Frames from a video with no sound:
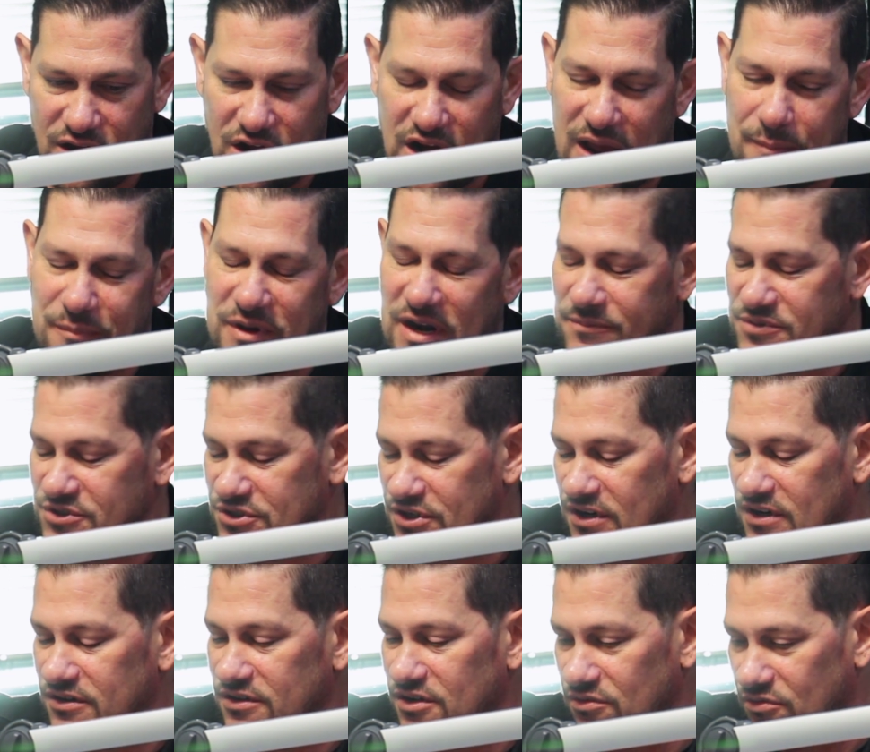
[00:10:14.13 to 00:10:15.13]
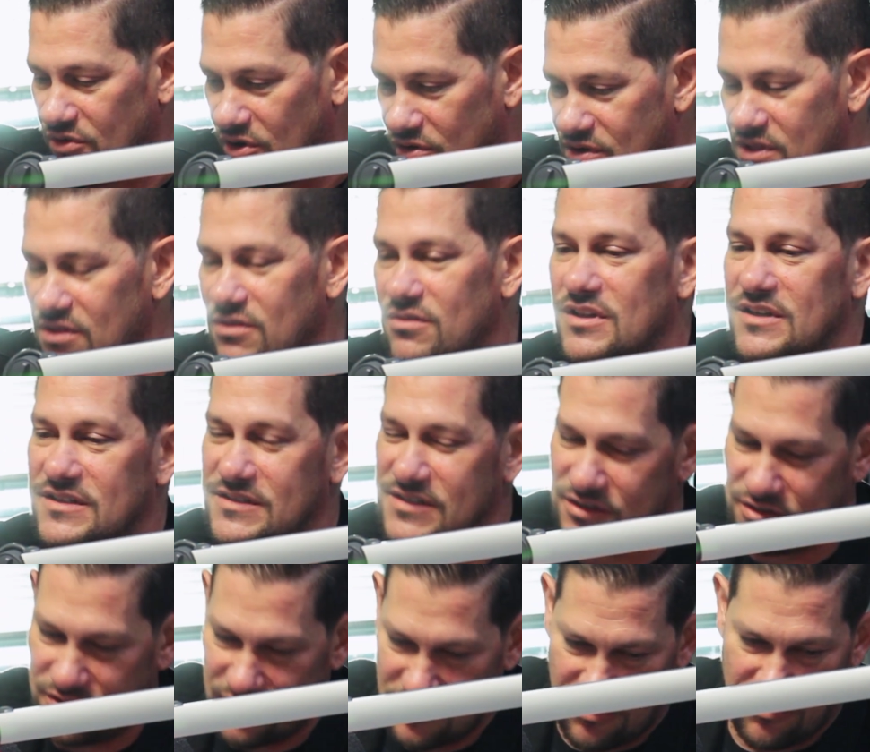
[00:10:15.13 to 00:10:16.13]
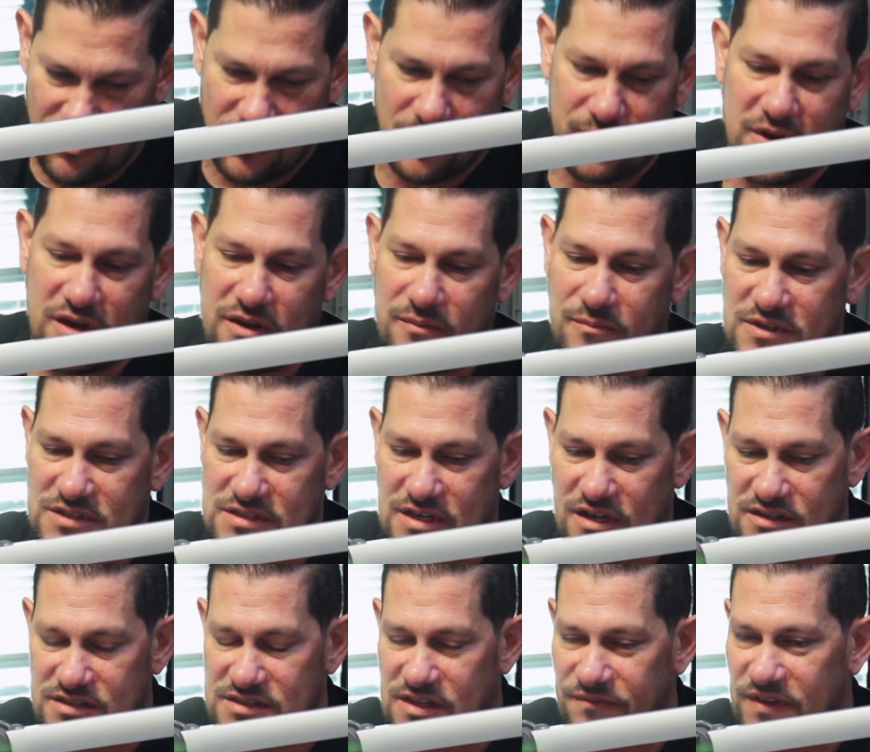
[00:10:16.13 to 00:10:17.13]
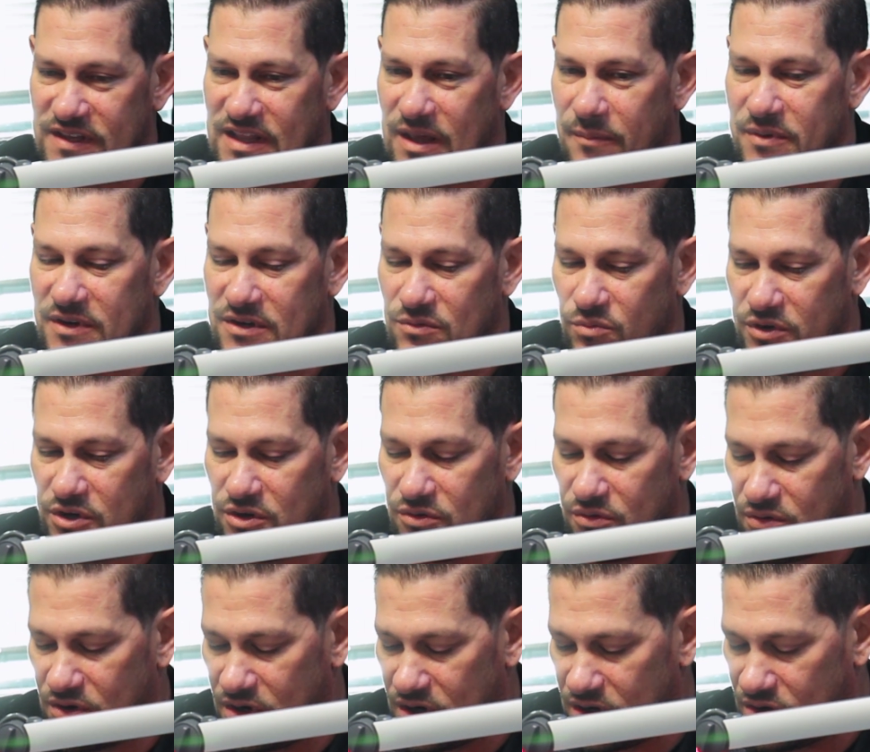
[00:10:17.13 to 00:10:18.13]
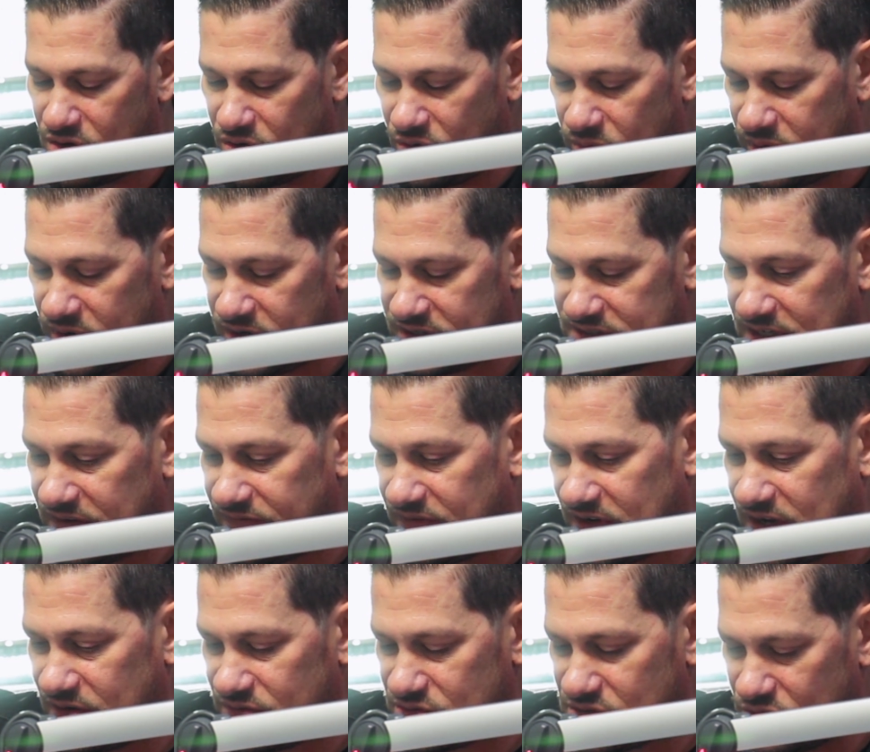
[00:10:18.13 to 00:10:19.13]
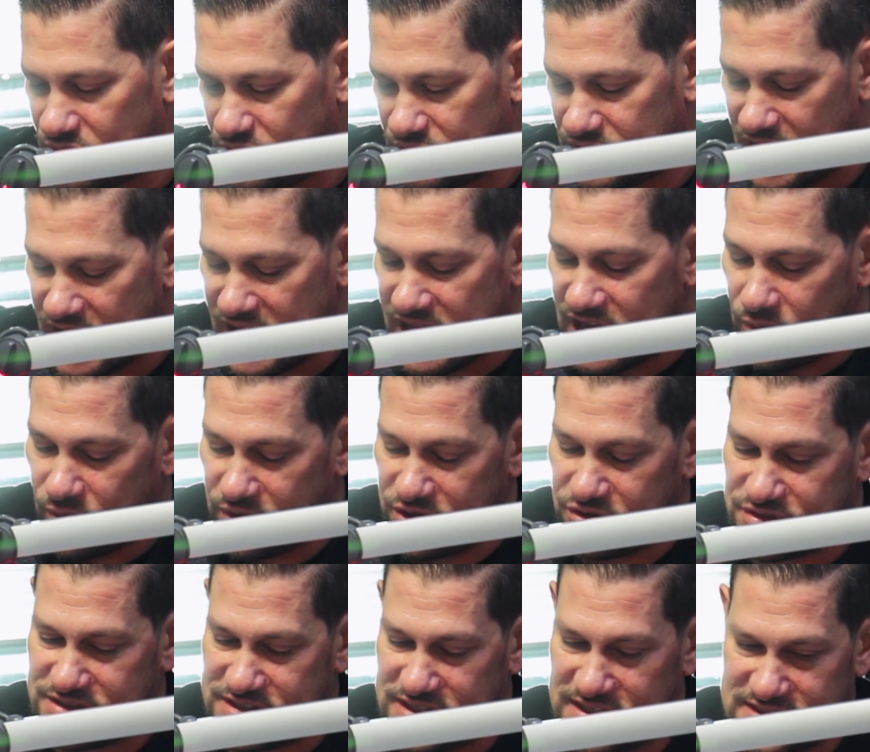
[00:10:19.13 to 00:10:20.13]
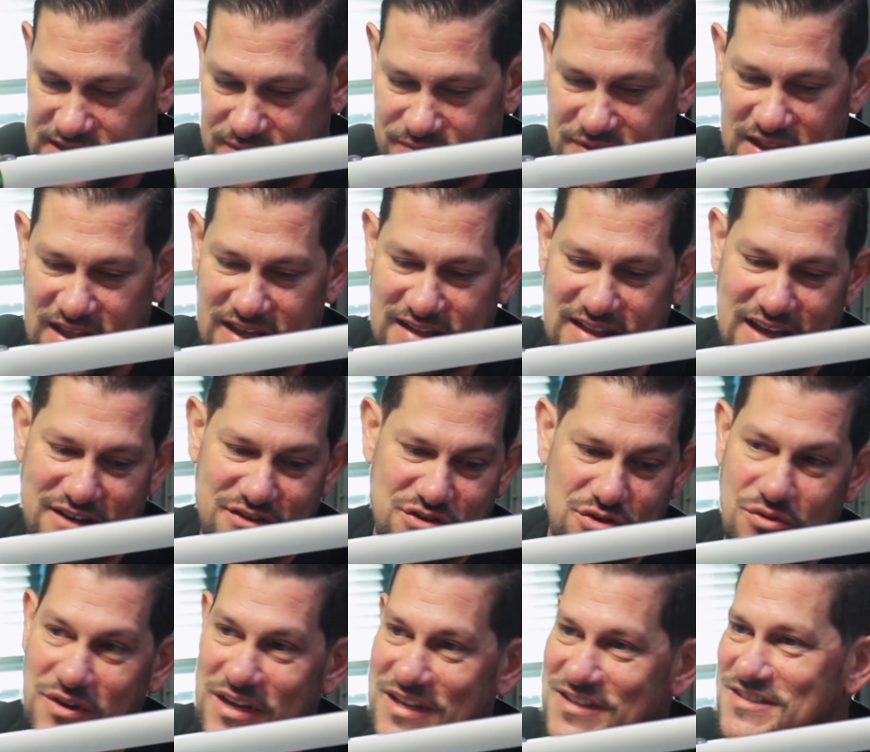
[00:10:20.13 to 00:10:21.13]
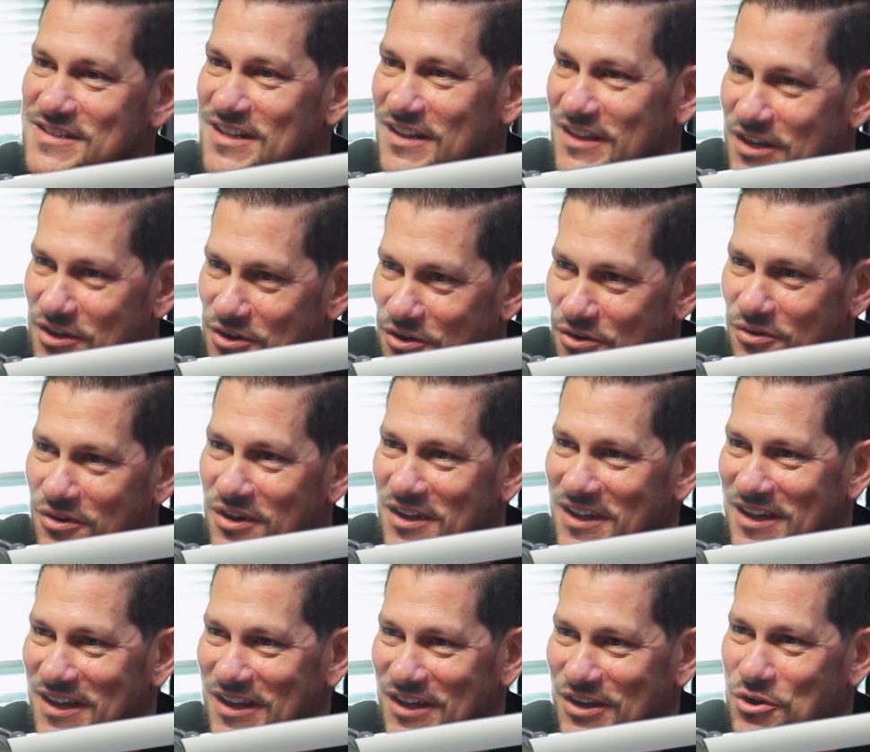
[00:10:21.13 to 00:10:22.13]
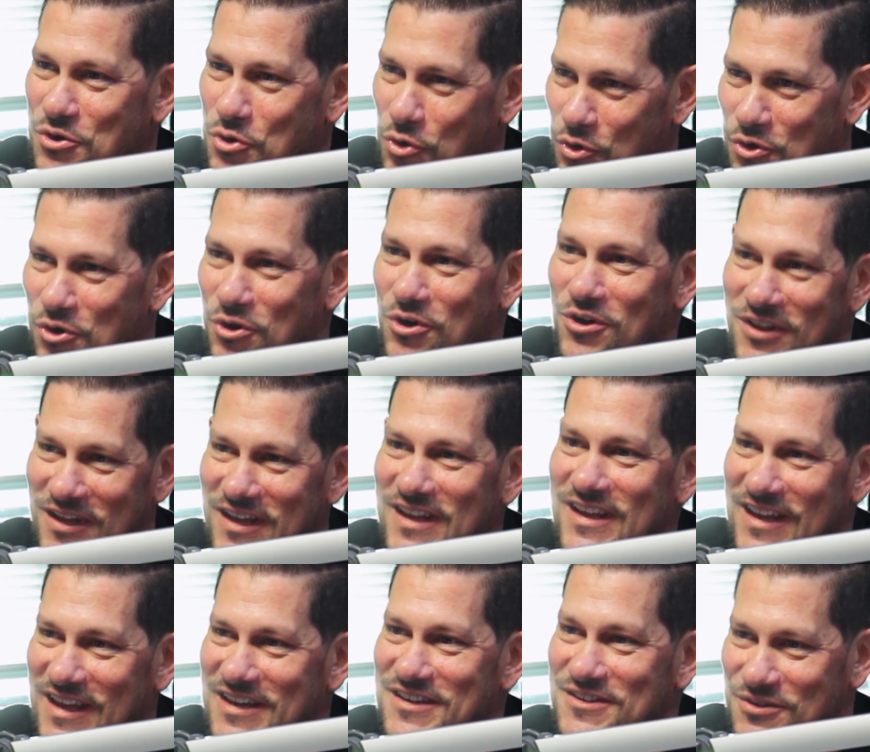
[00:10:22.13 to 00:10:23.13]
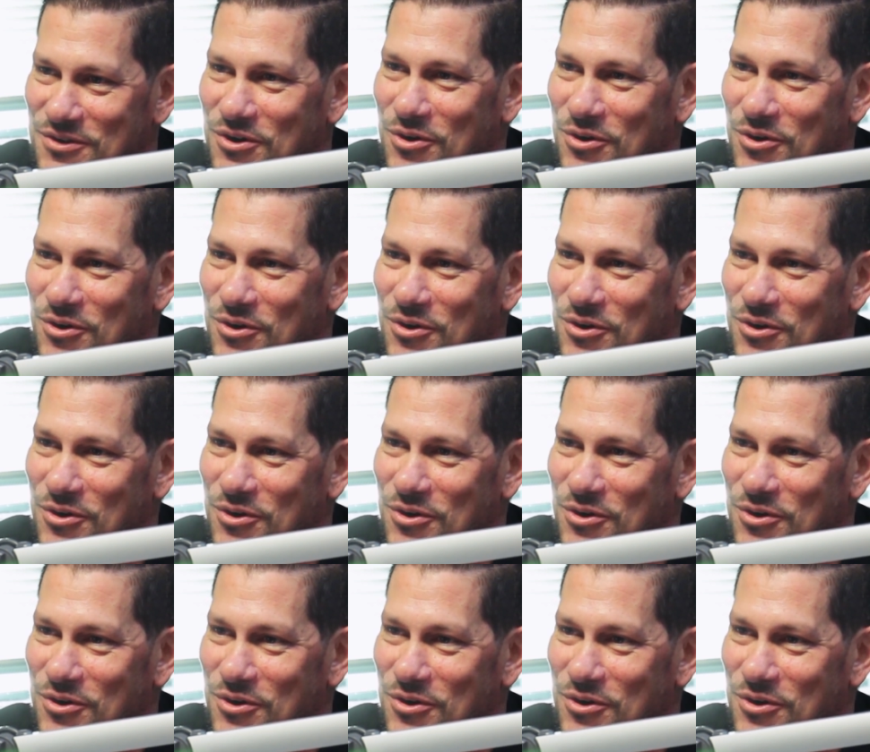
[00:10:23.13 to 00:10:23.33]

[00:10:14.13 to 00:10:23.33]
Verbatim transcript: I mean, I'm sure you know Clueless and you know Romeo and Michelle and stuff like that, but when you were on Goldberg's and even now with School, when you see something like that, do you instantly go Google and do